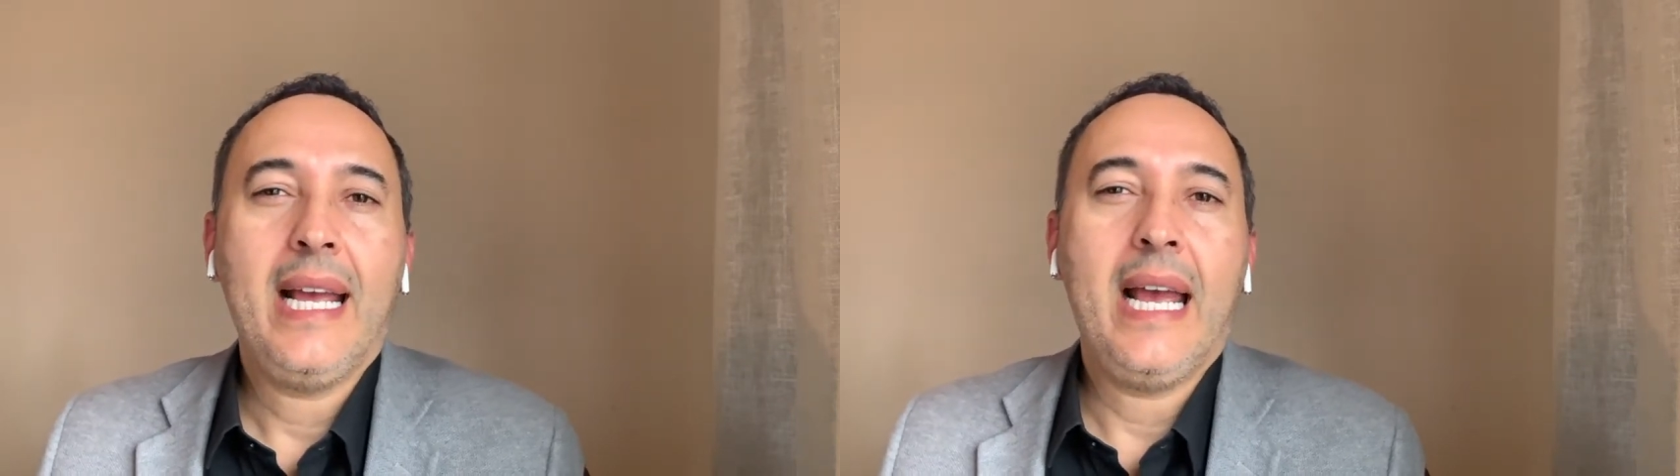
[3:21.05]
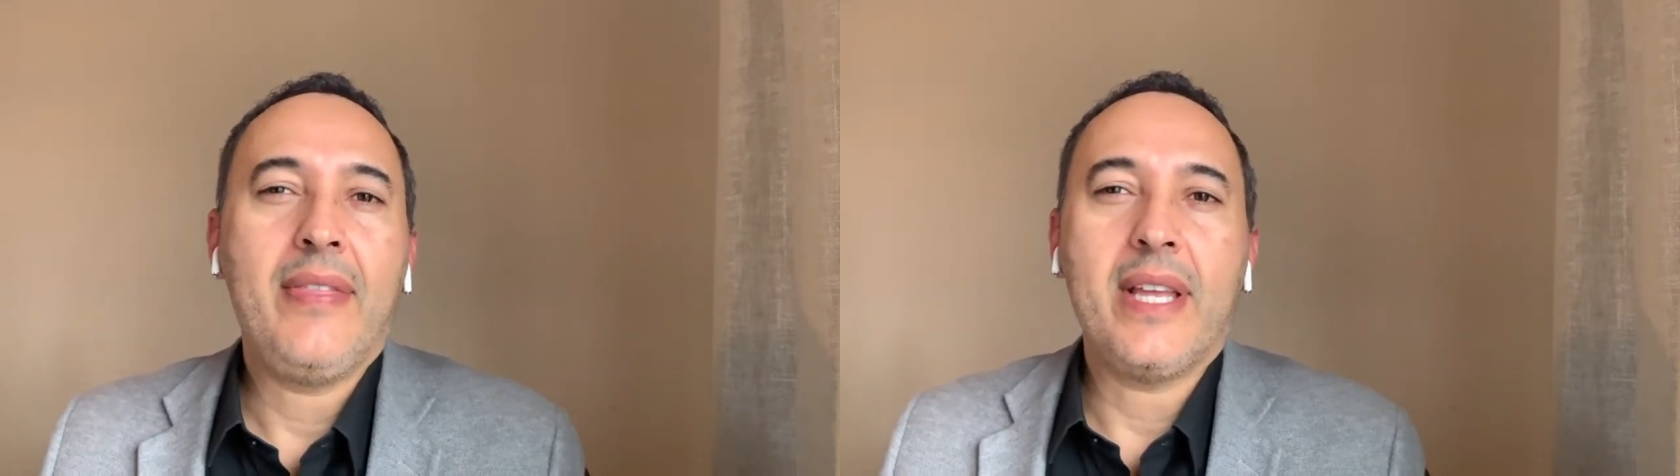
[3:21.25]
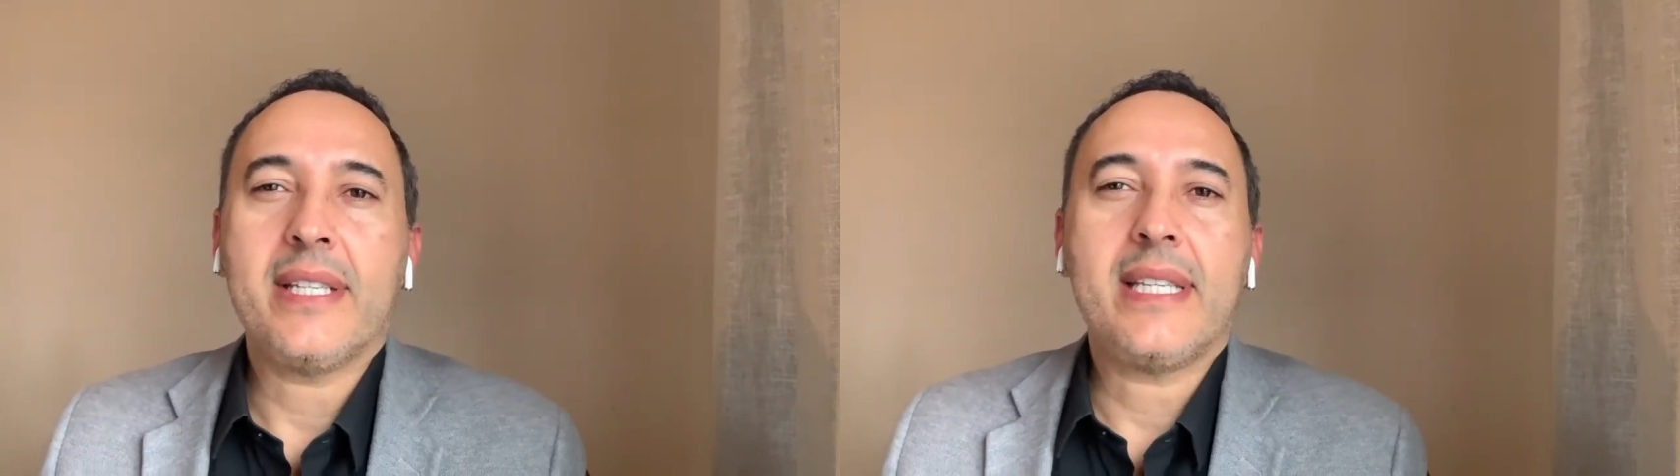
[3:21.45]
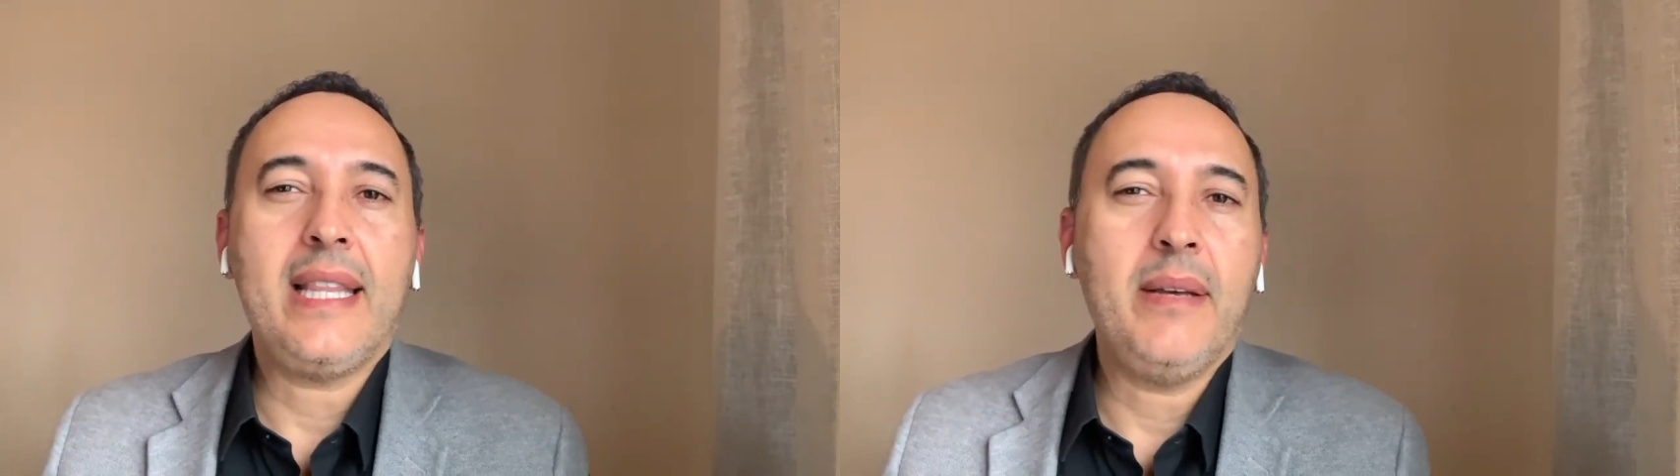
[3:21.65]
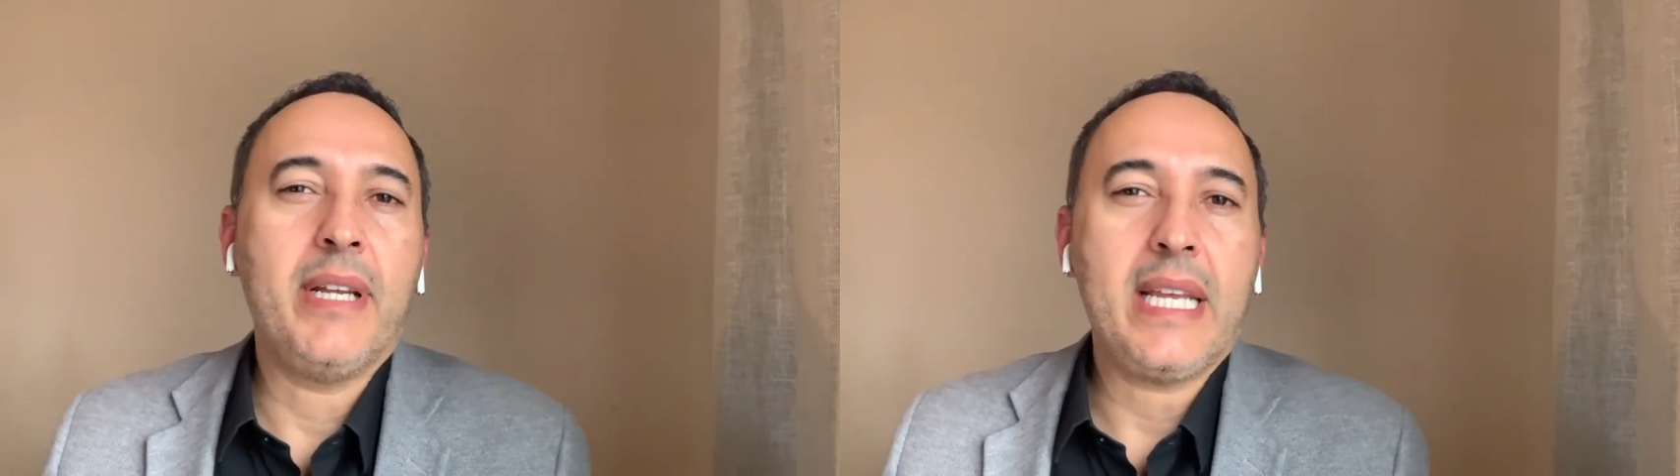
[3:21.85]
and then
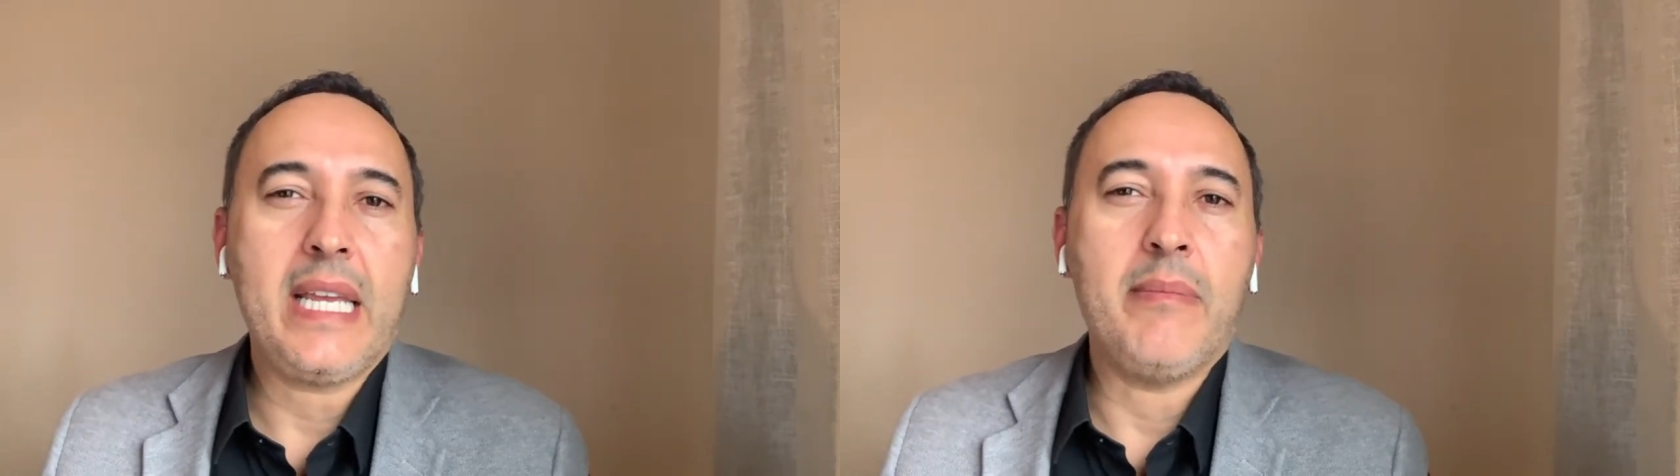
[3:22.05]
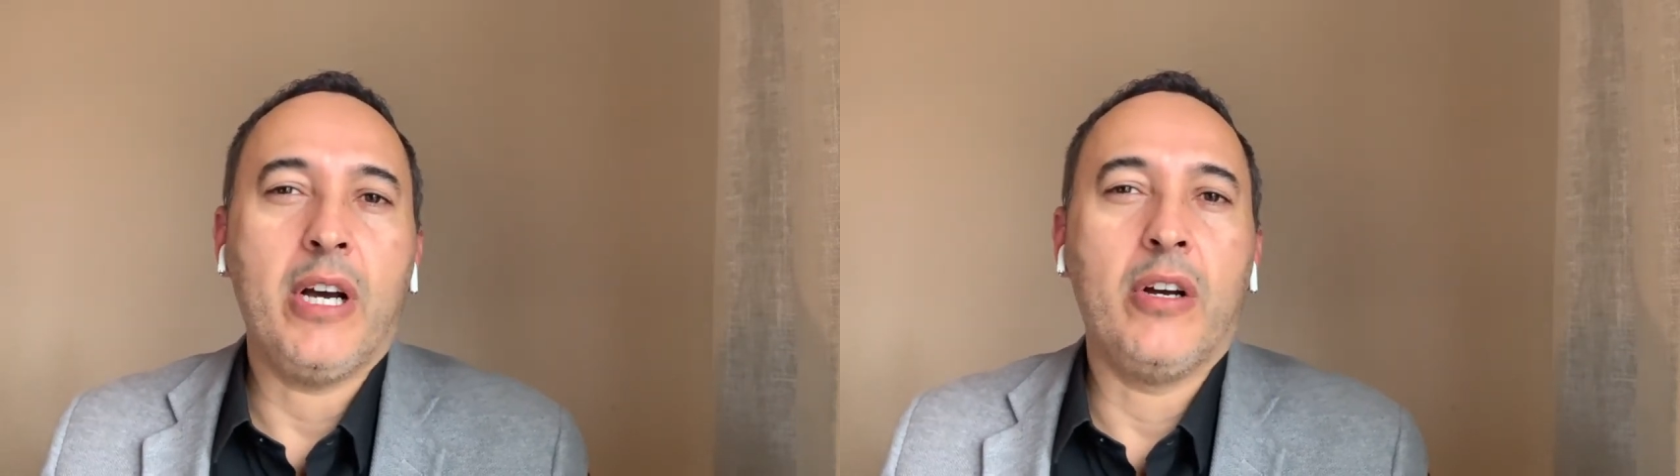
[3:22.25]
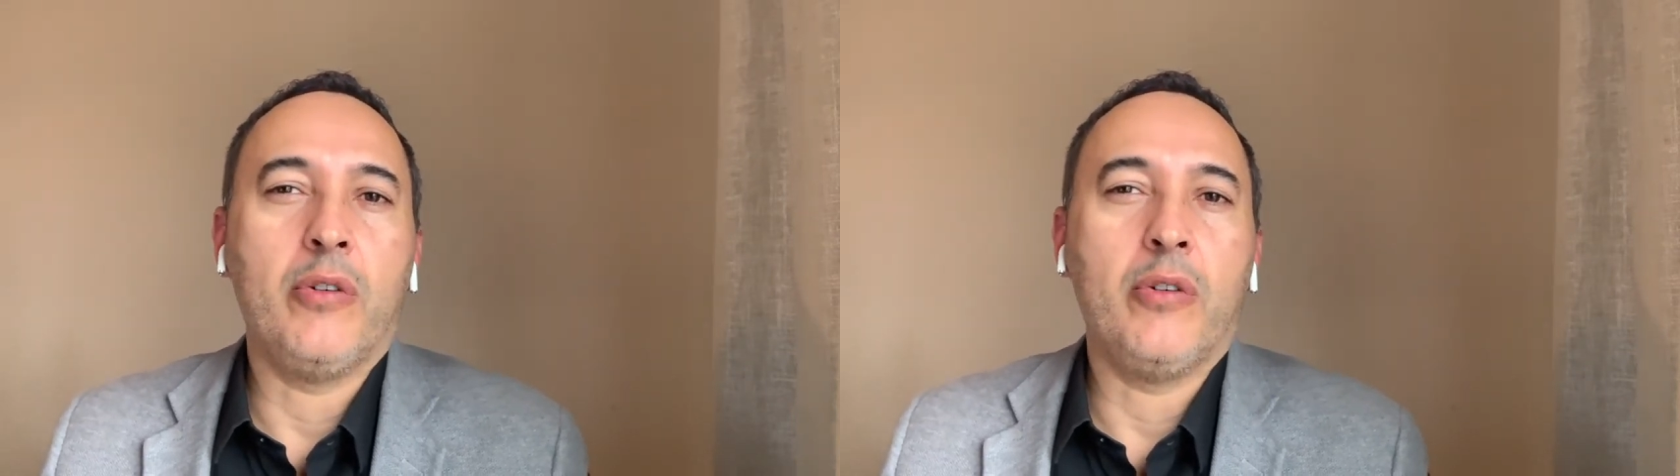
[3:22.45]
send them an email